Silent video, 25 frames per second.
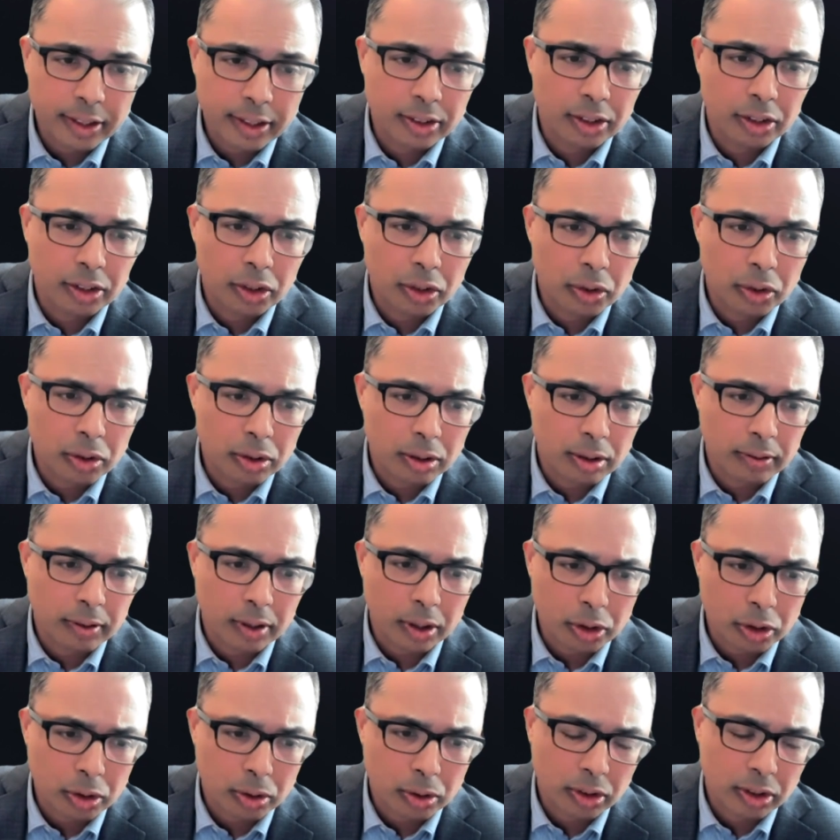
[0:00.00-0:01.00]
is the use of
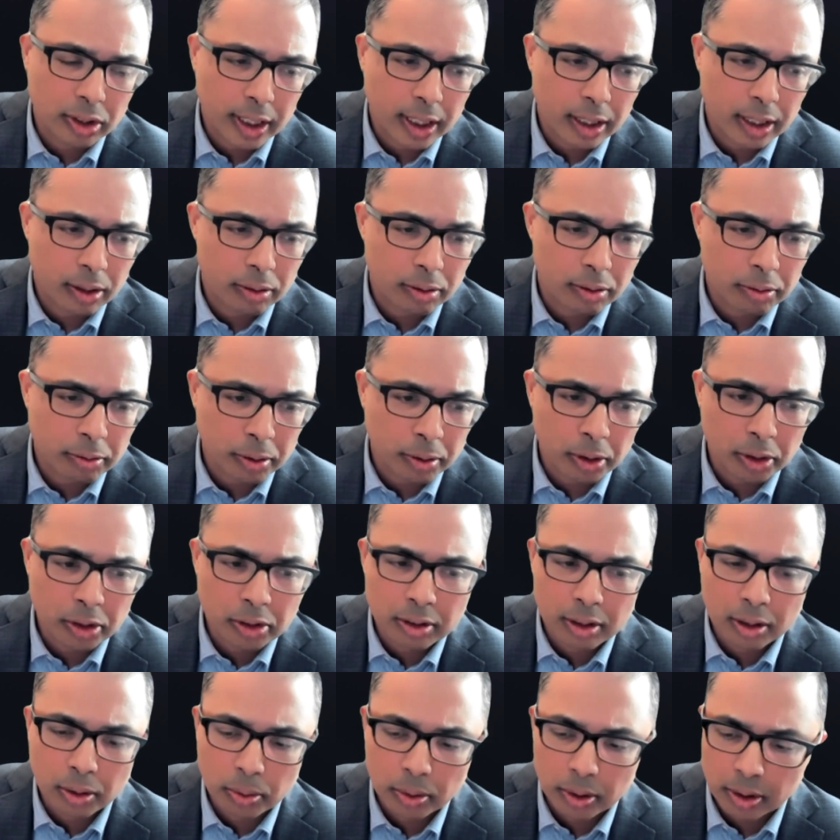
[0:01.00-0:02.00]
ultrasound.
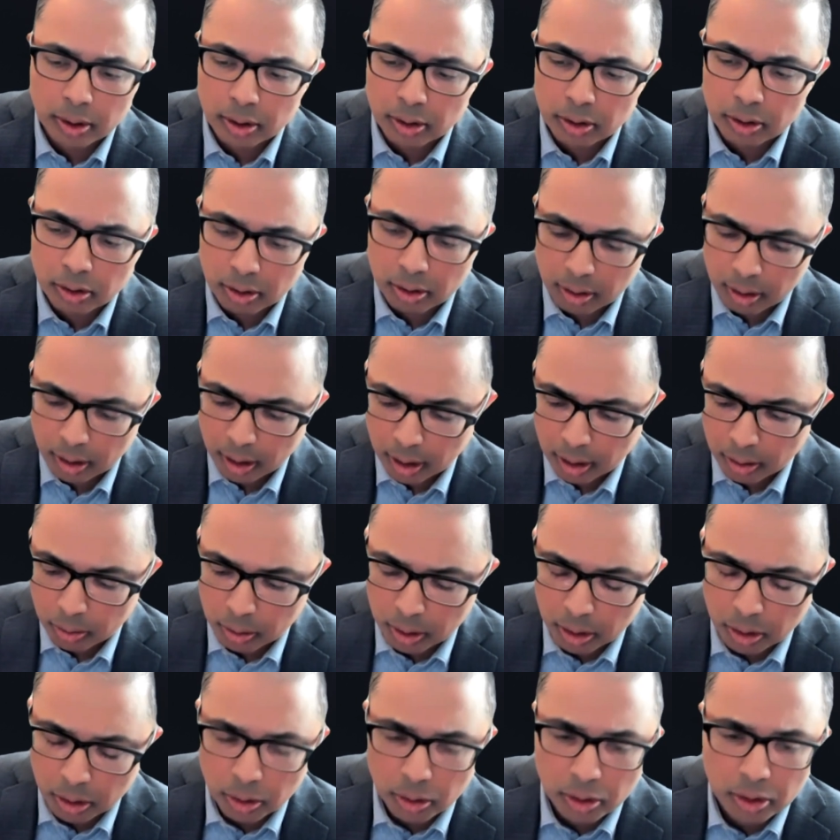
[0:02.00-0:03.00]
First, it was
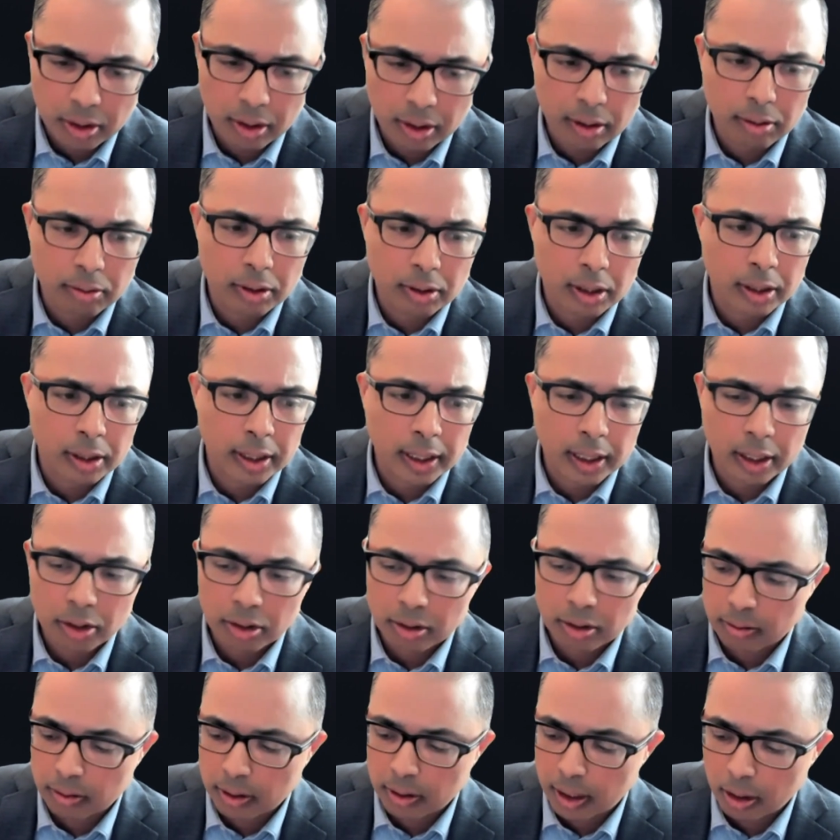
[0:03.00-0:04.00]
reducing the
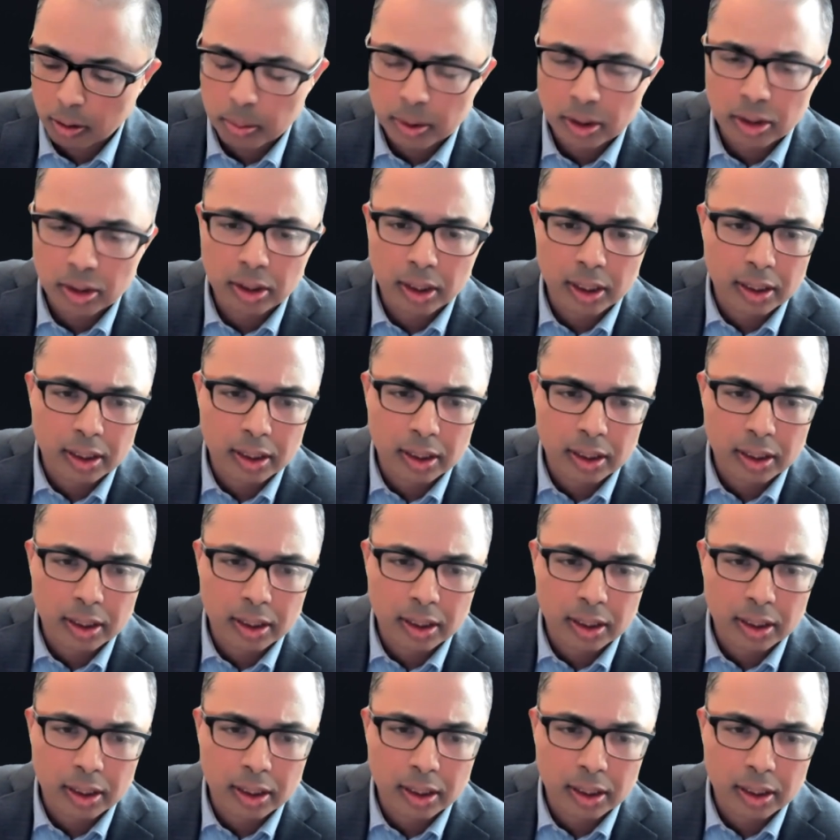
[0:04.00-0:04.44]
variation of care,